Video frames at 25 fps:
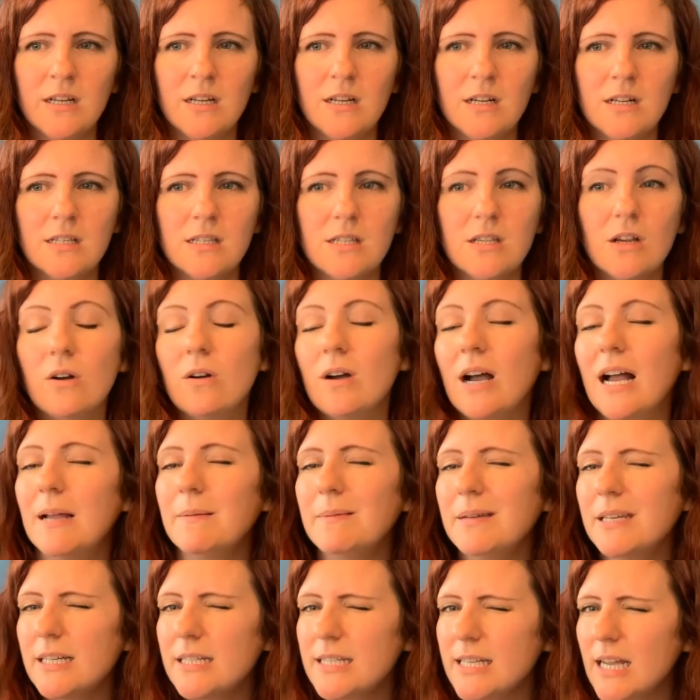So I'm
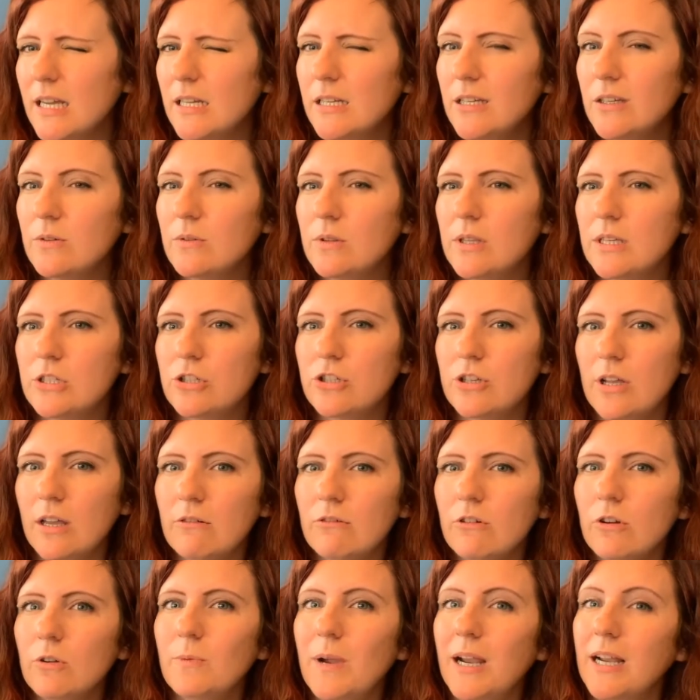going to tell you the
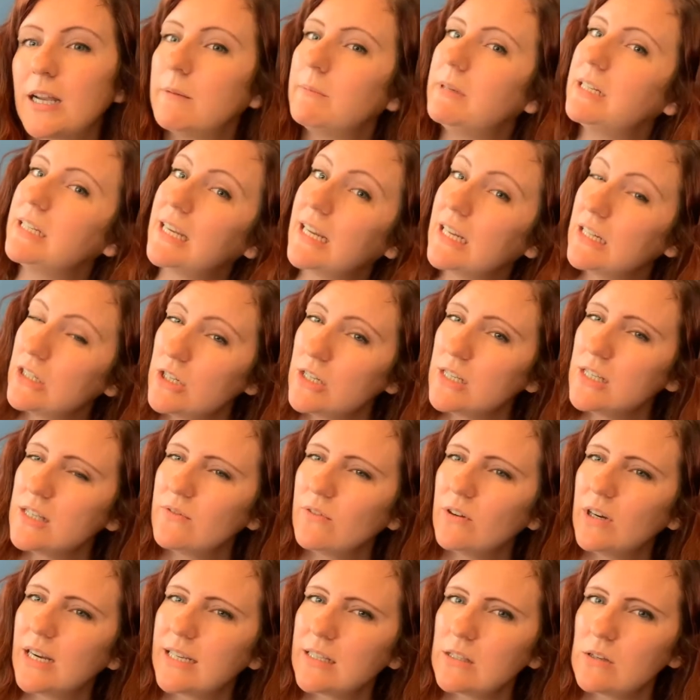general recommendations
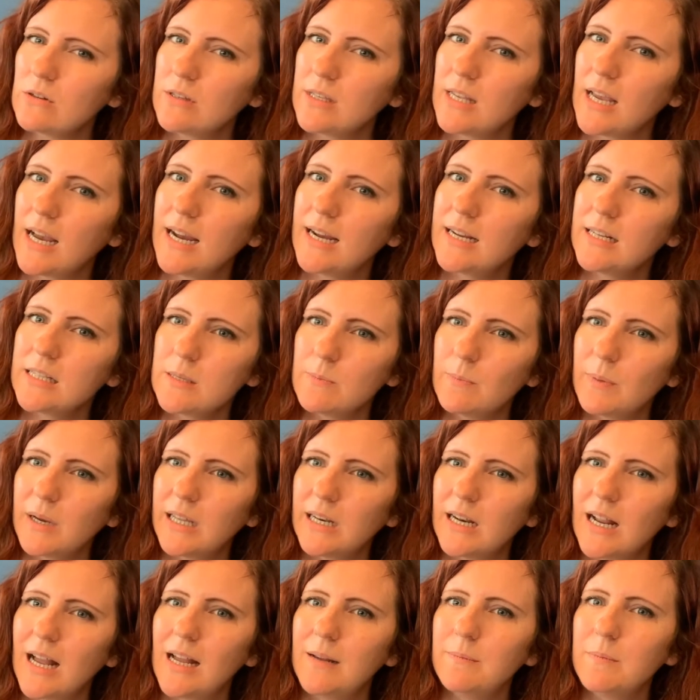for exercise,
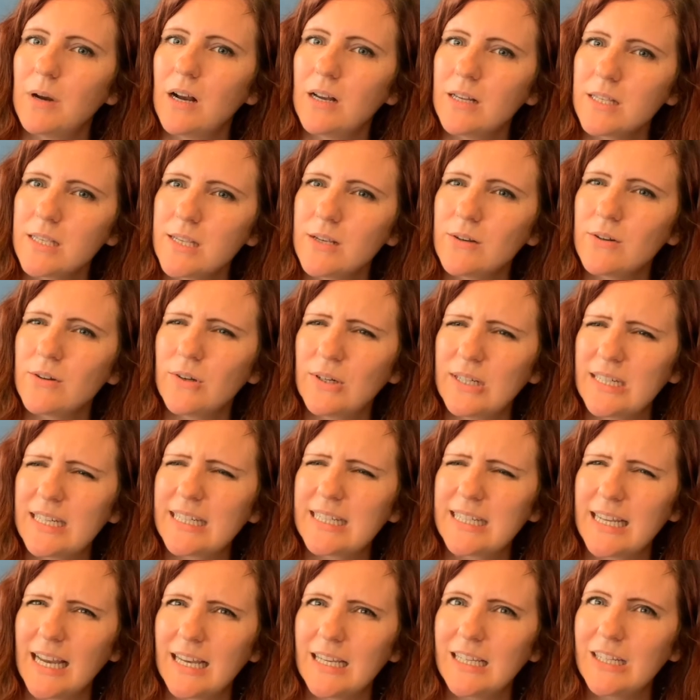but I'm also going to
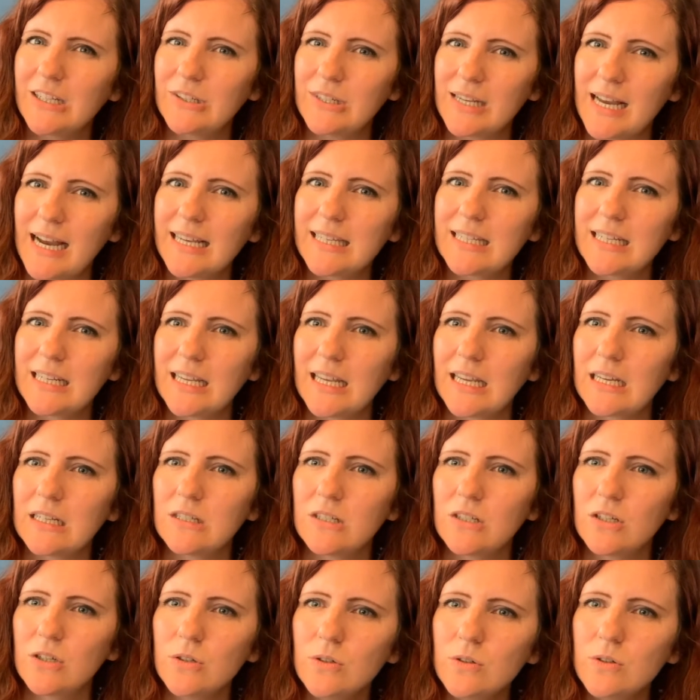tell you not to
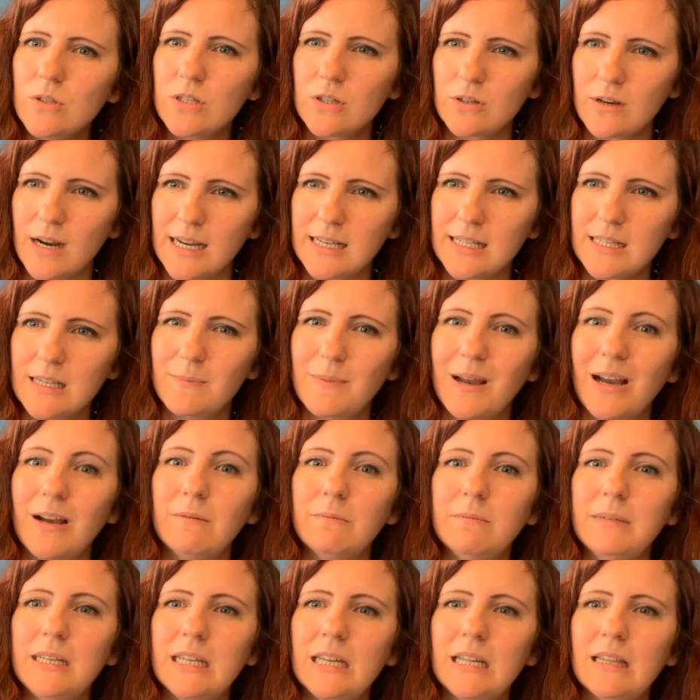get too stressed
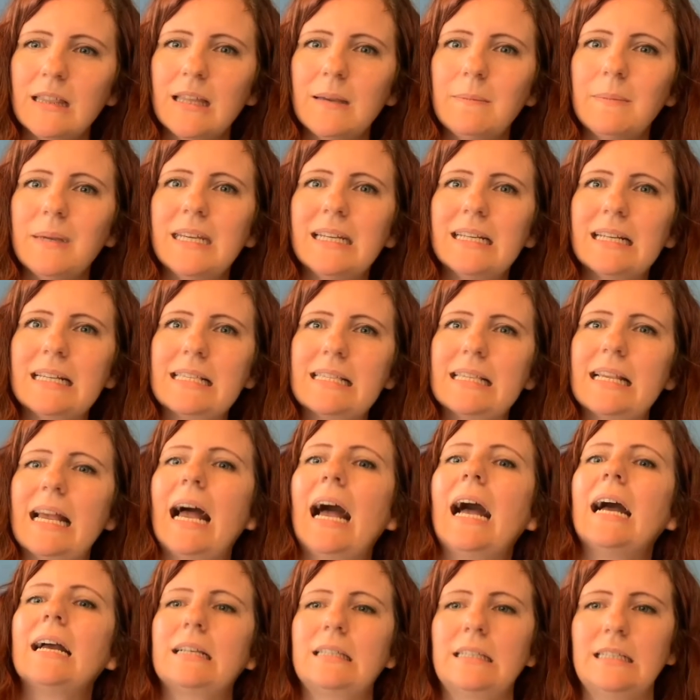about meeting them
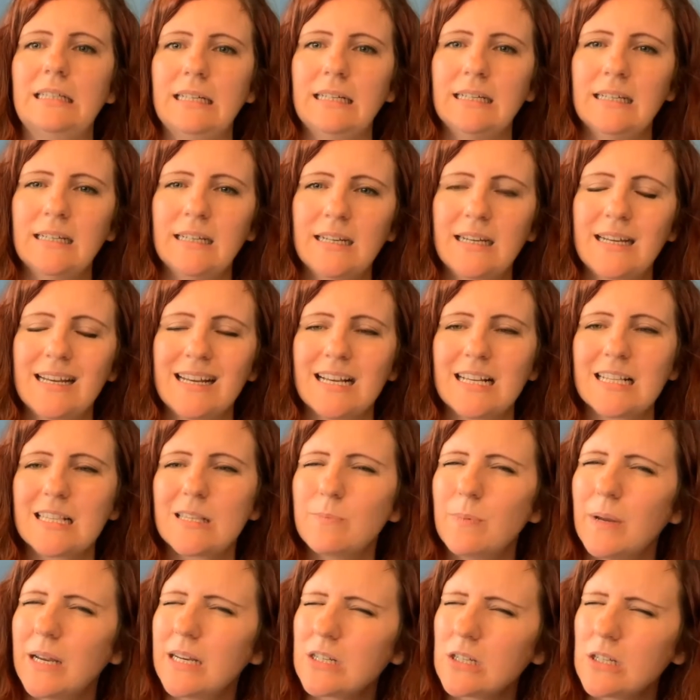exactly,
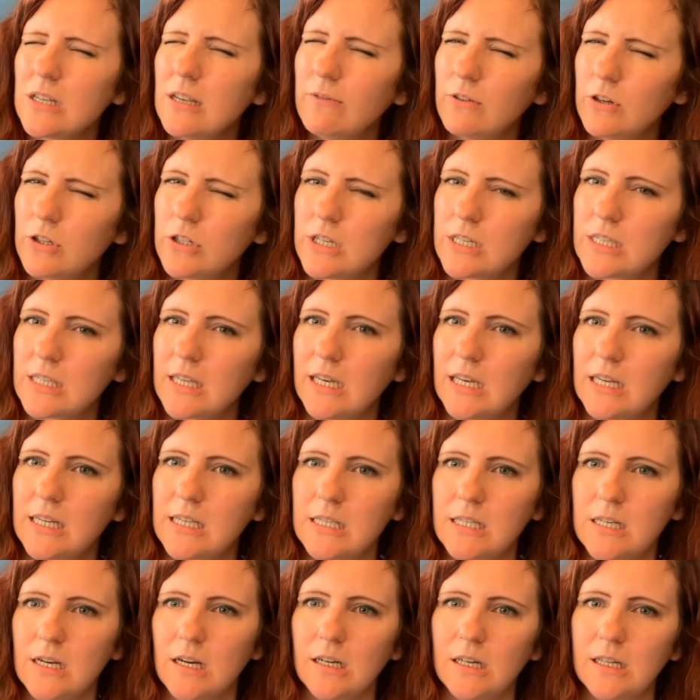especially if you're just getting
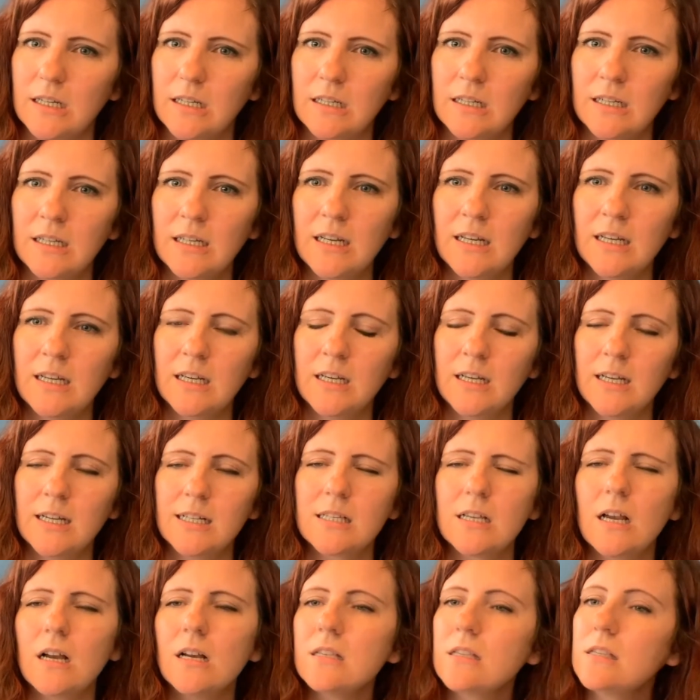started.
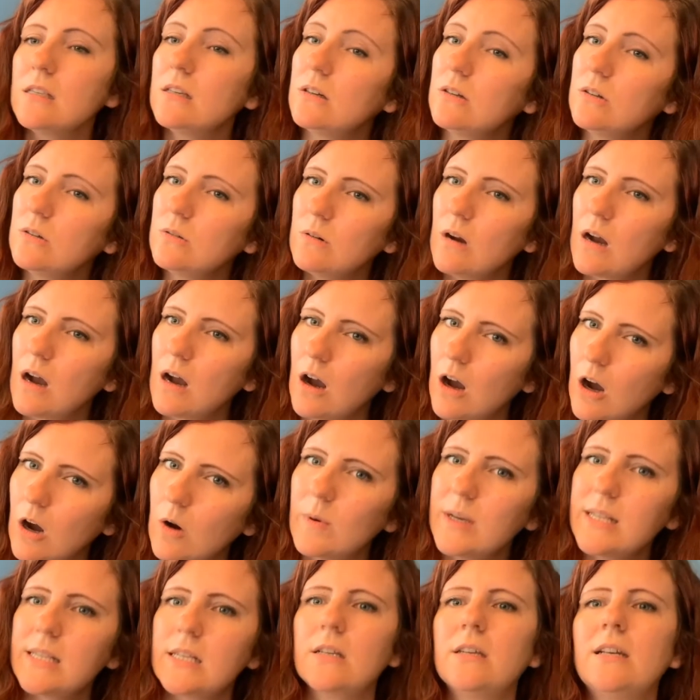It's also
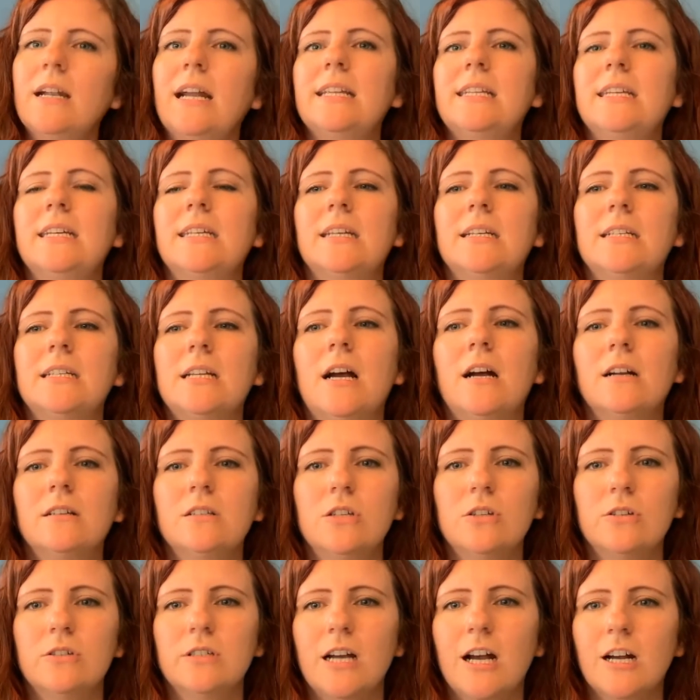always a good idea to talk
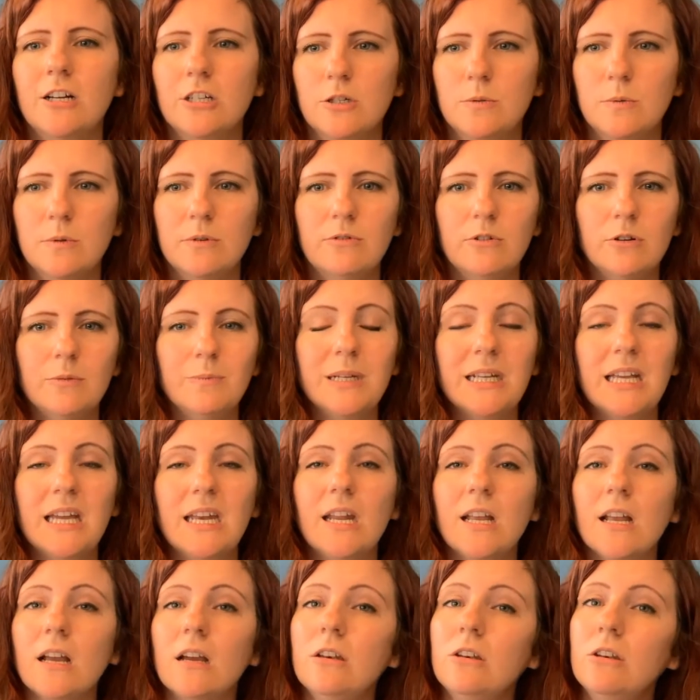to your doctor before
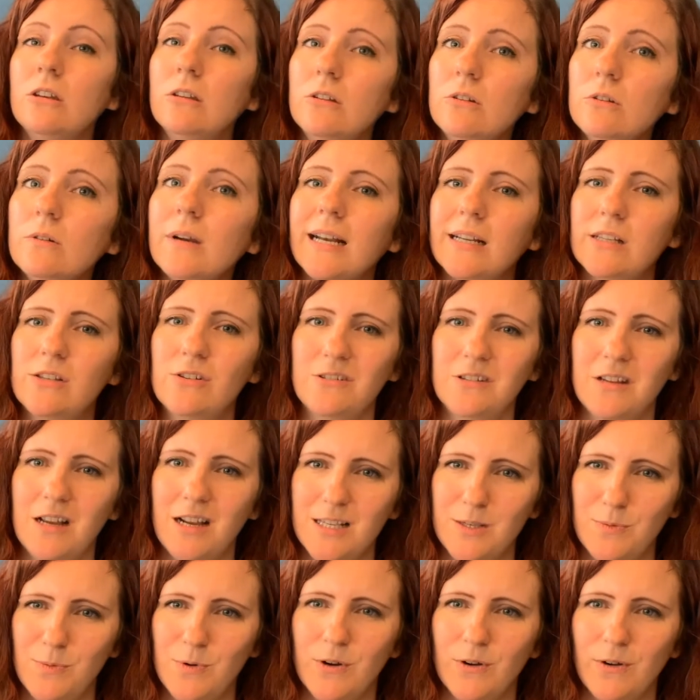beginning a new
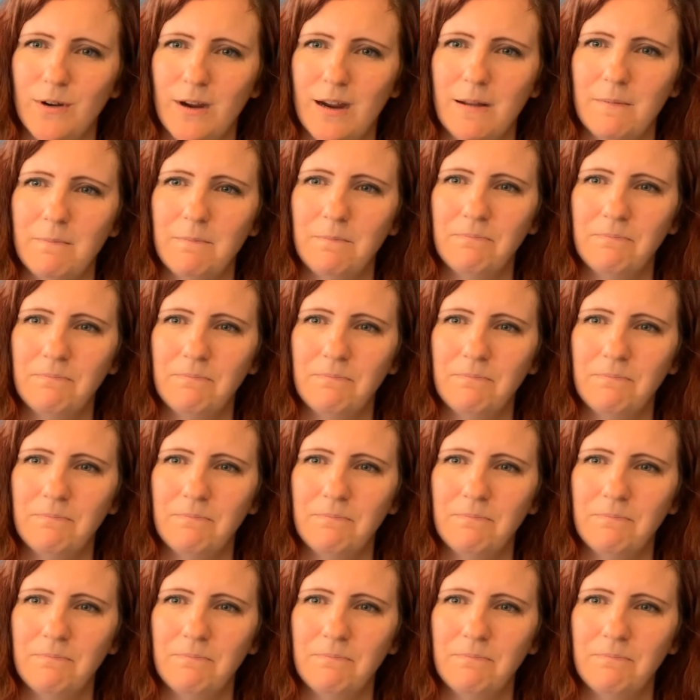exercise program.